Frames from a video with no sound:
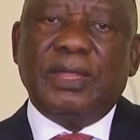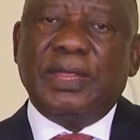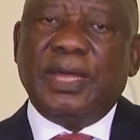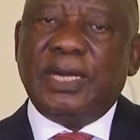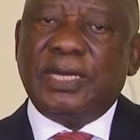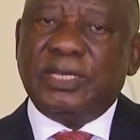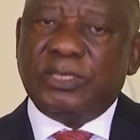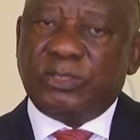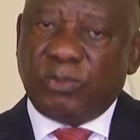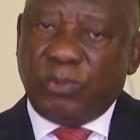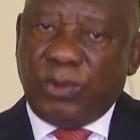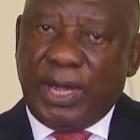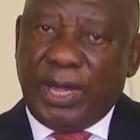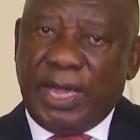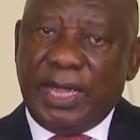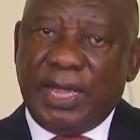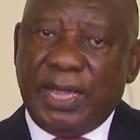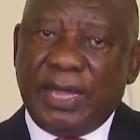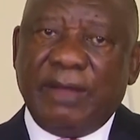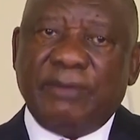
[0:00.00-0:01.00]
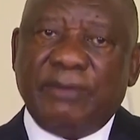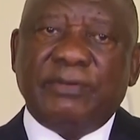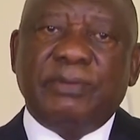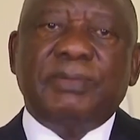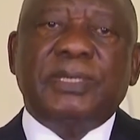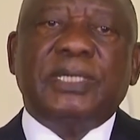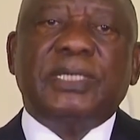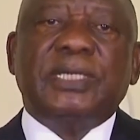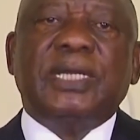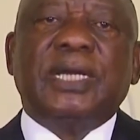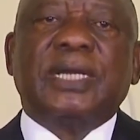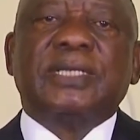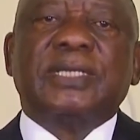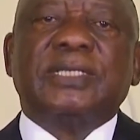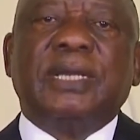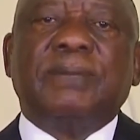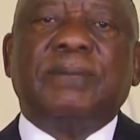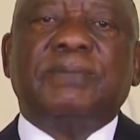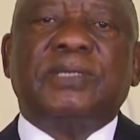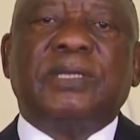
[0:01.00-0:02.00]
That is why government
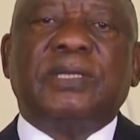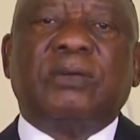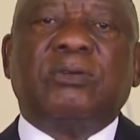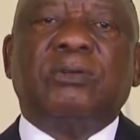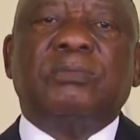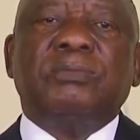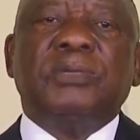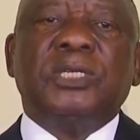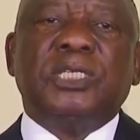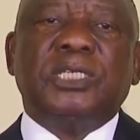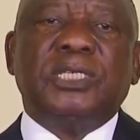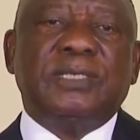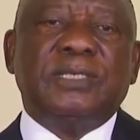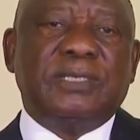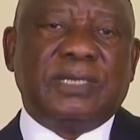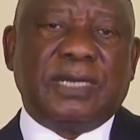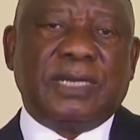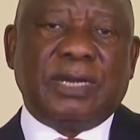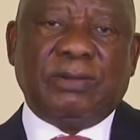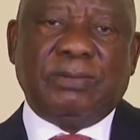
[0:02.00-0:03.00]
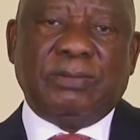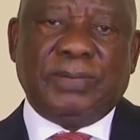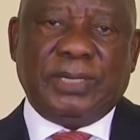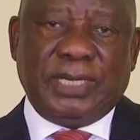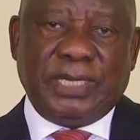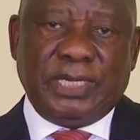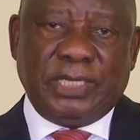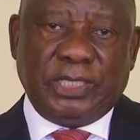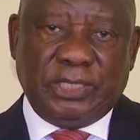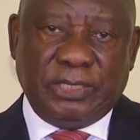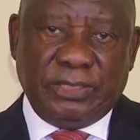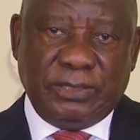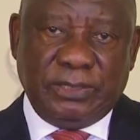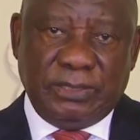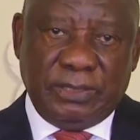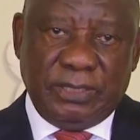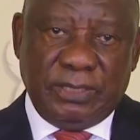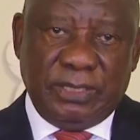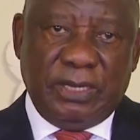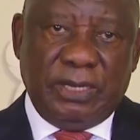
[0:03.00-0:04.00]
accepts the Commission's
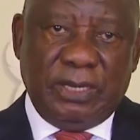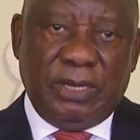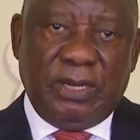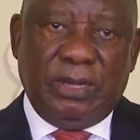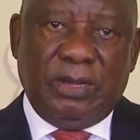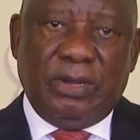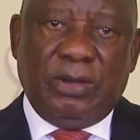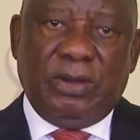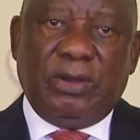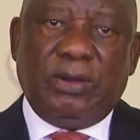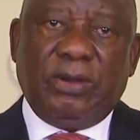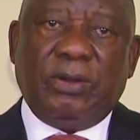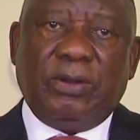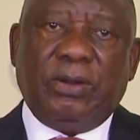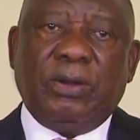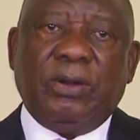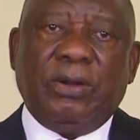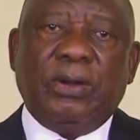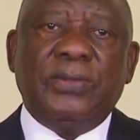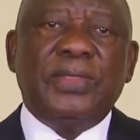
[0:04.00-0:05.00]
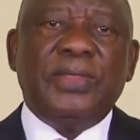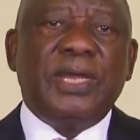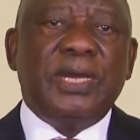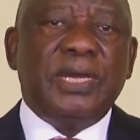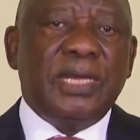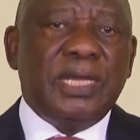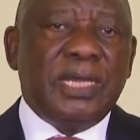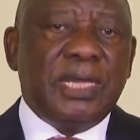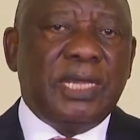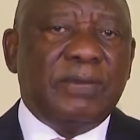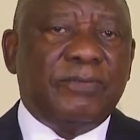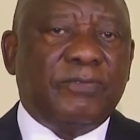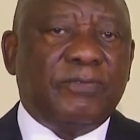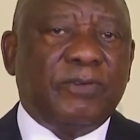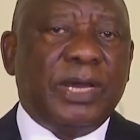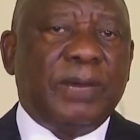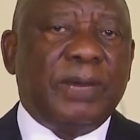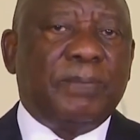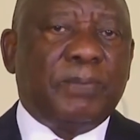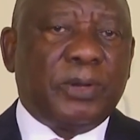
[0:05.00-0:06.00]
recommendations on the need
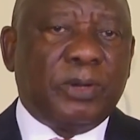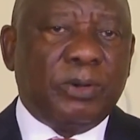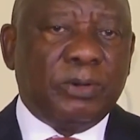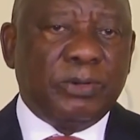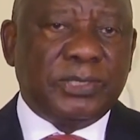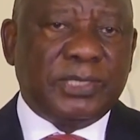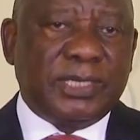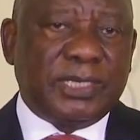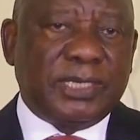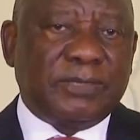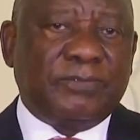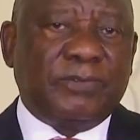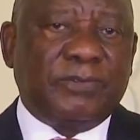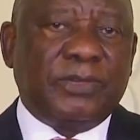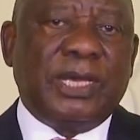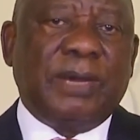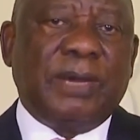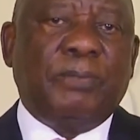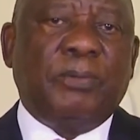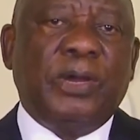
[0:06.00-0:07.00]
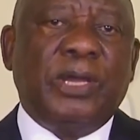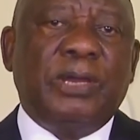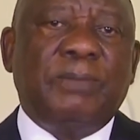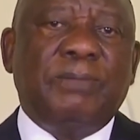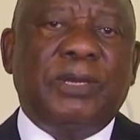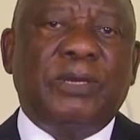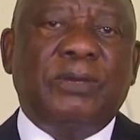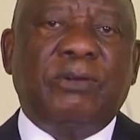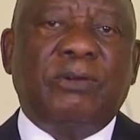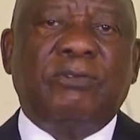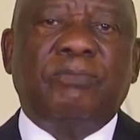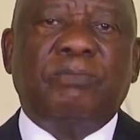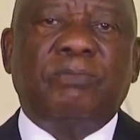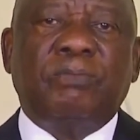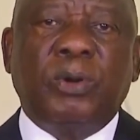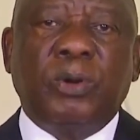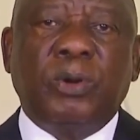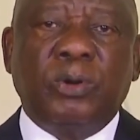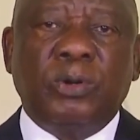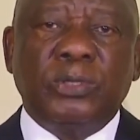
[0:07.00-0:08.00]
for a process for the appointment of
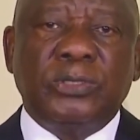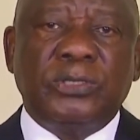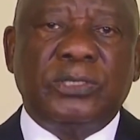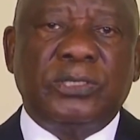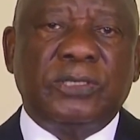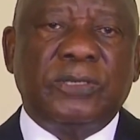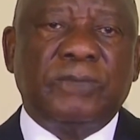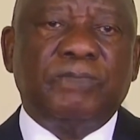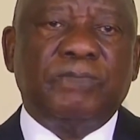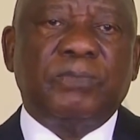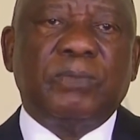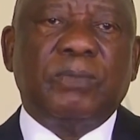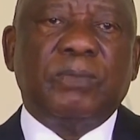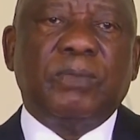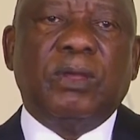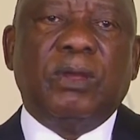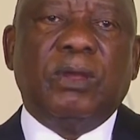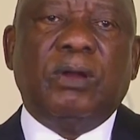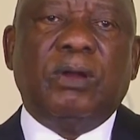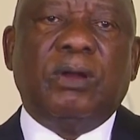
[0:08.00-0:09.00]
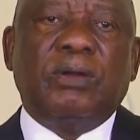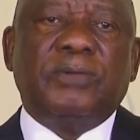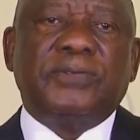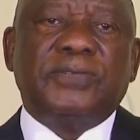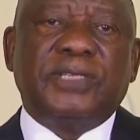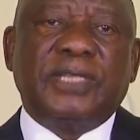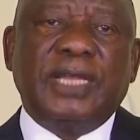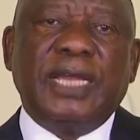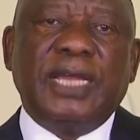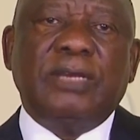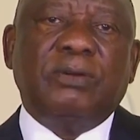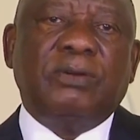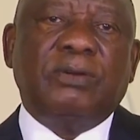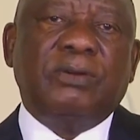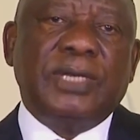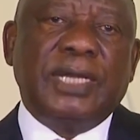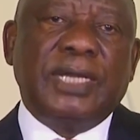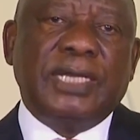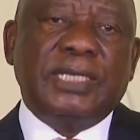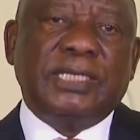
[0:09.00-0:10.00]
boards of
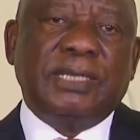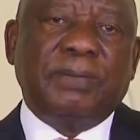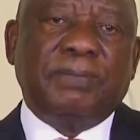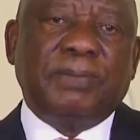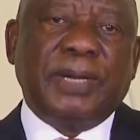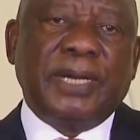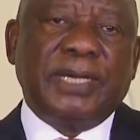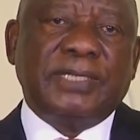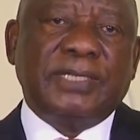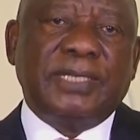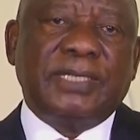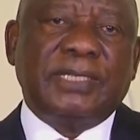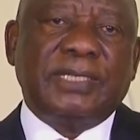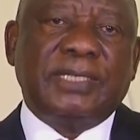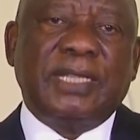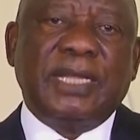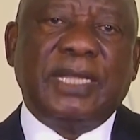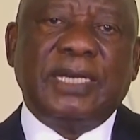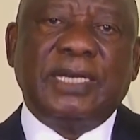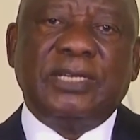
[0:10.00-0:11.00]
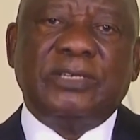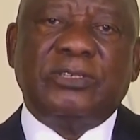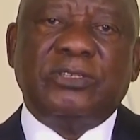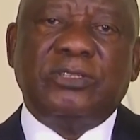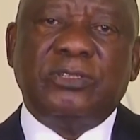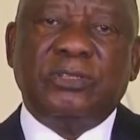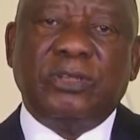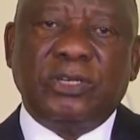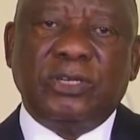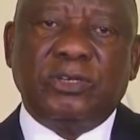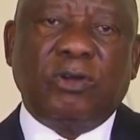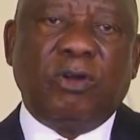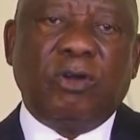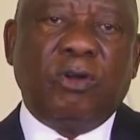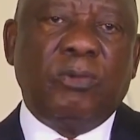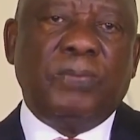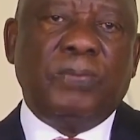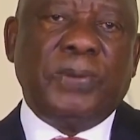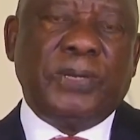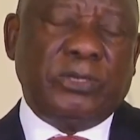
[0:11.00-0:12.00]
state-owned enterprises that is not
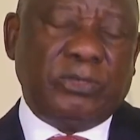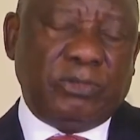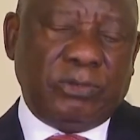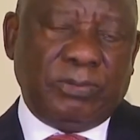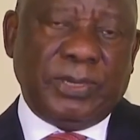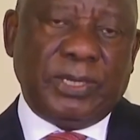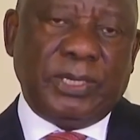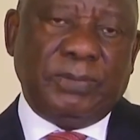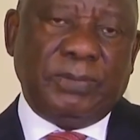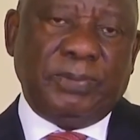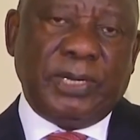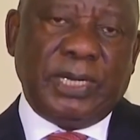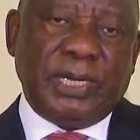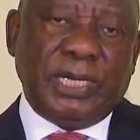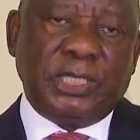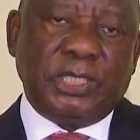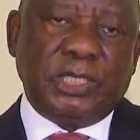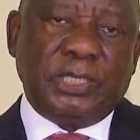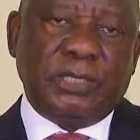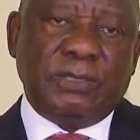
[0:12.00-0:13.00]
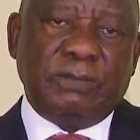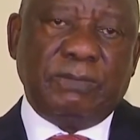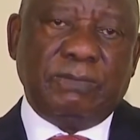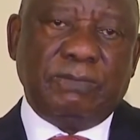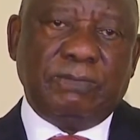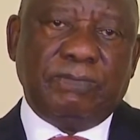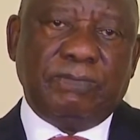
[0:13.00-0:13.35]
open to manipulation.